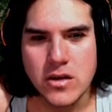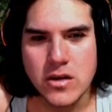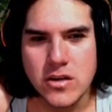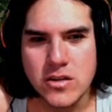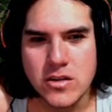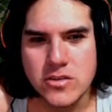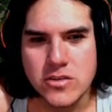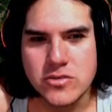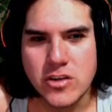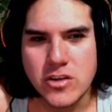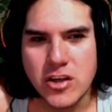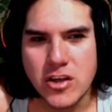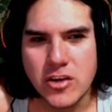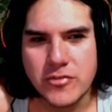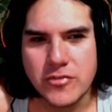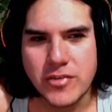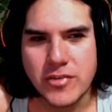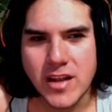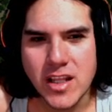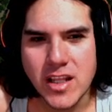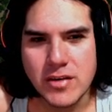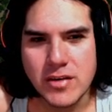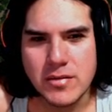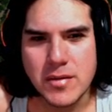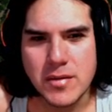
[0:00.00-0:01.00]
So you
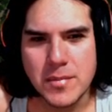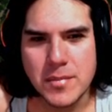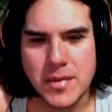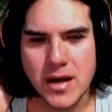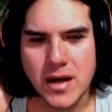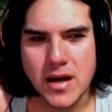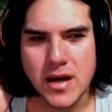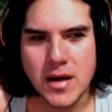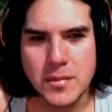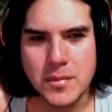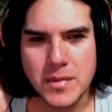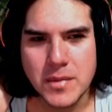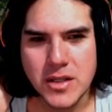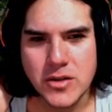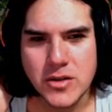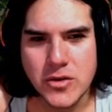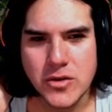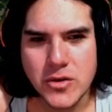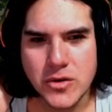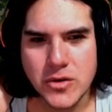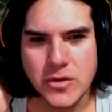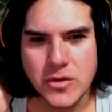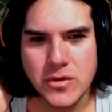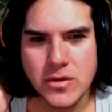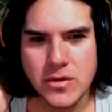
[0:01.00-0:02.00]
finally remember me, do
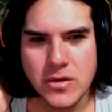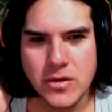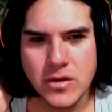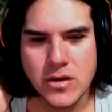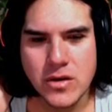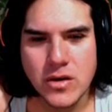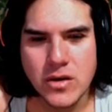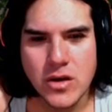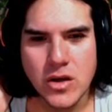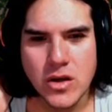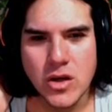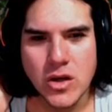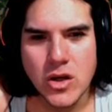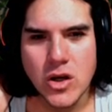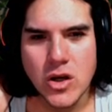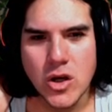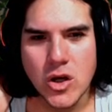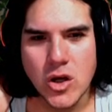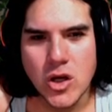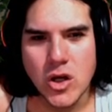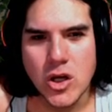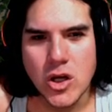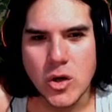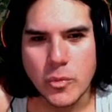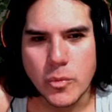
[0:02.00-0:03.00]
you?
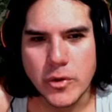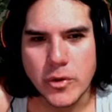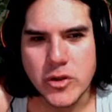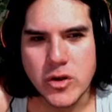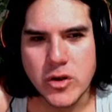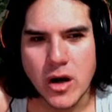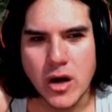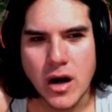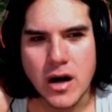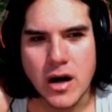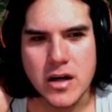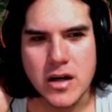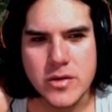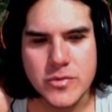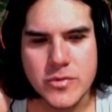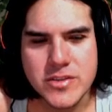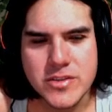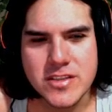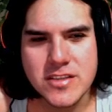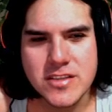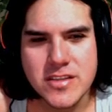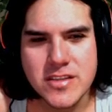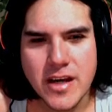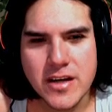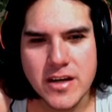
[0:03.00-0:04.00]
When your heart was
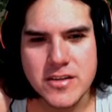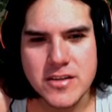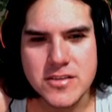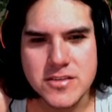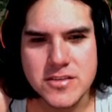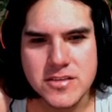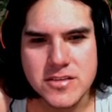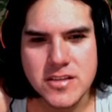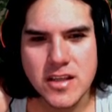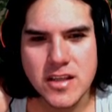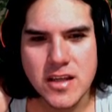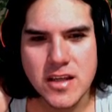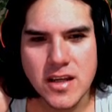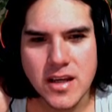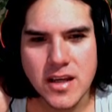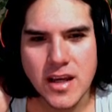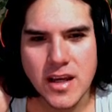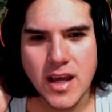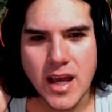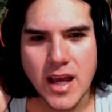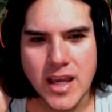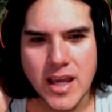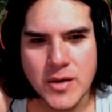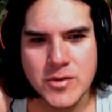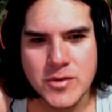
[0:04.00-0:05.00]
in tatters,
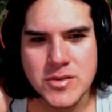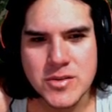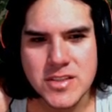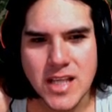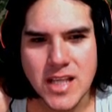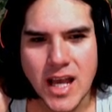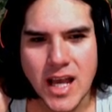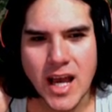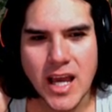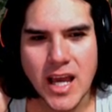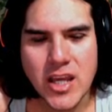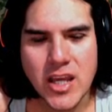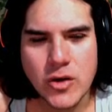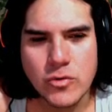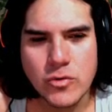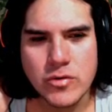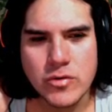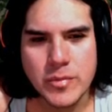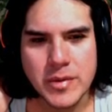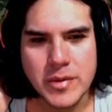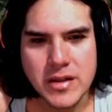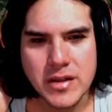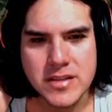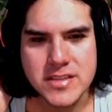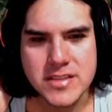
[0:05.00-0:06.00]
it was I who
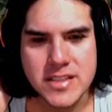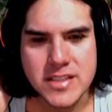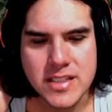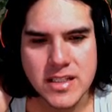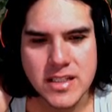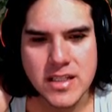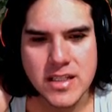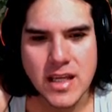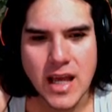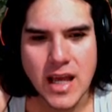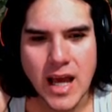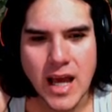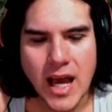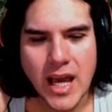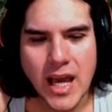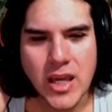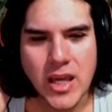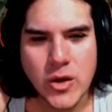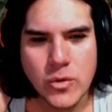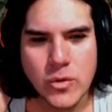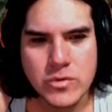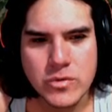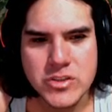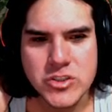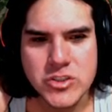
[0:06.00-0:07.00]
rebuilt it, I
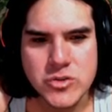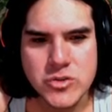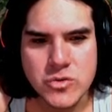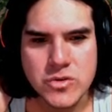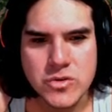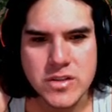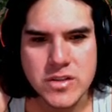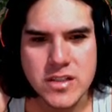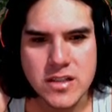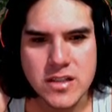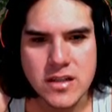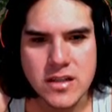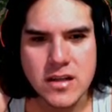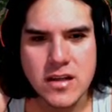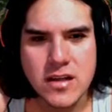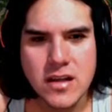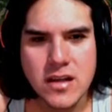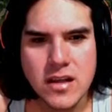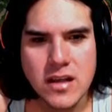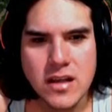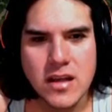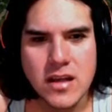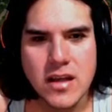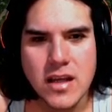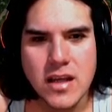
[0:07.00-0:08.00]
who restored it.
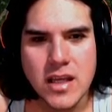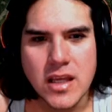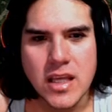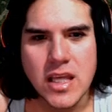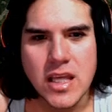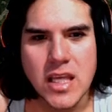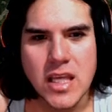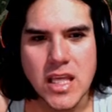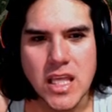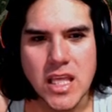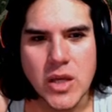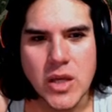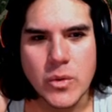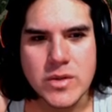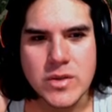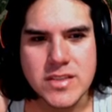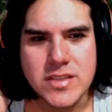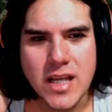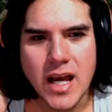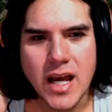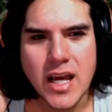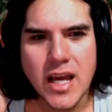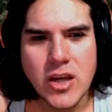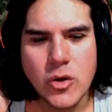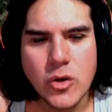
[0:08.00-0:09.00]
It was
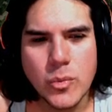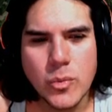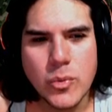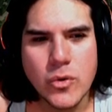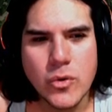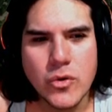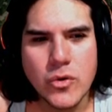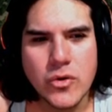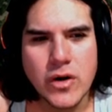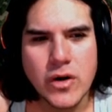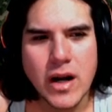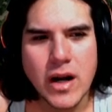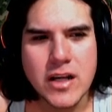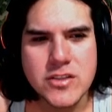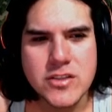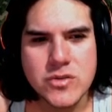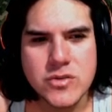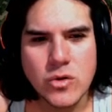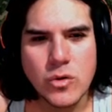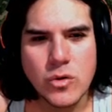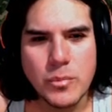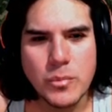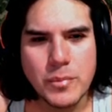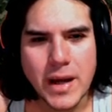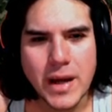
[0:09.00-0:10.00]
I who poured a
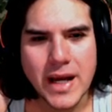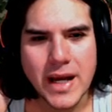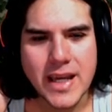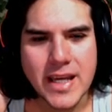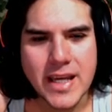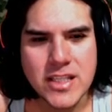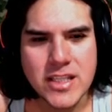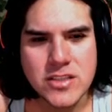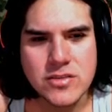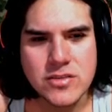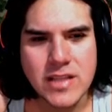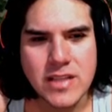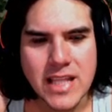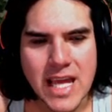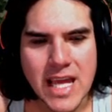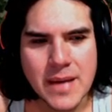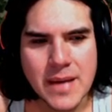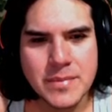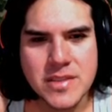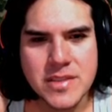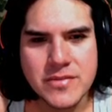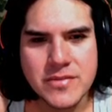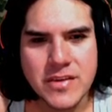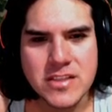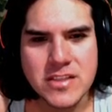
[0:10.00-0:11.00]
soul back into the
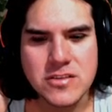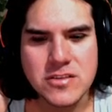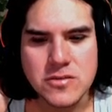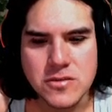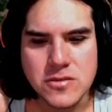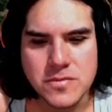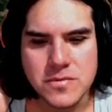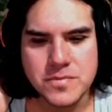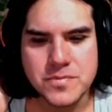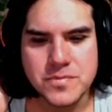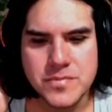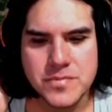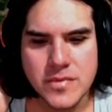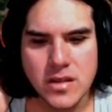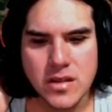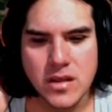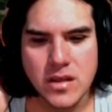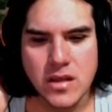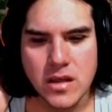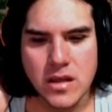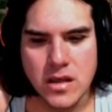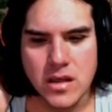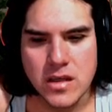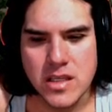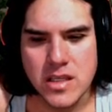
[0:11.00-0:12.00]
empty vessel.
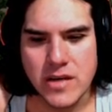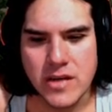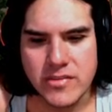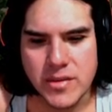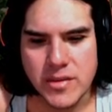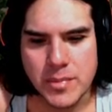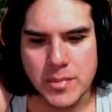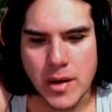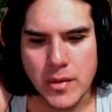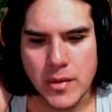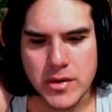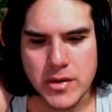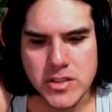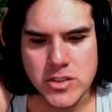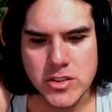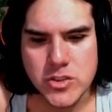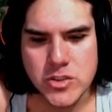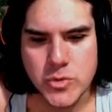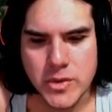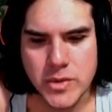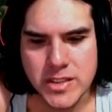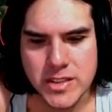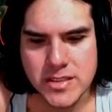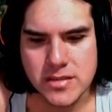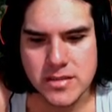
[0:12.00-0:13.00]
You have the power to
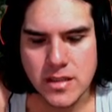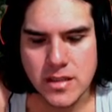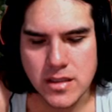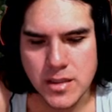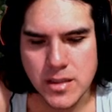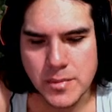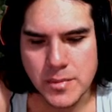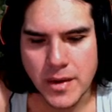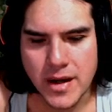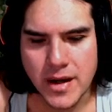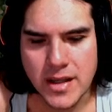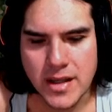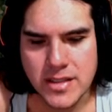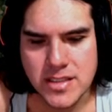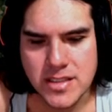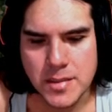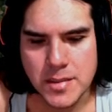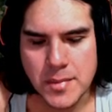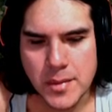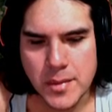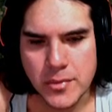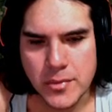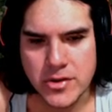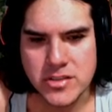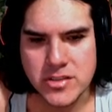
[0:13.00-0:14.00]
twist the minds and
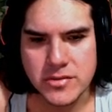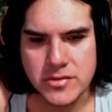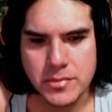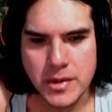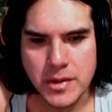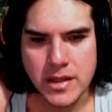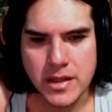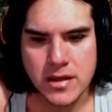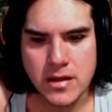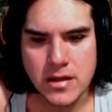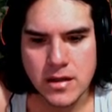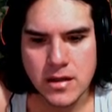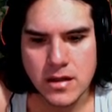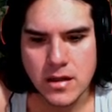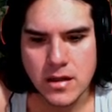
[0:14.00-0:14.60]
memories of men.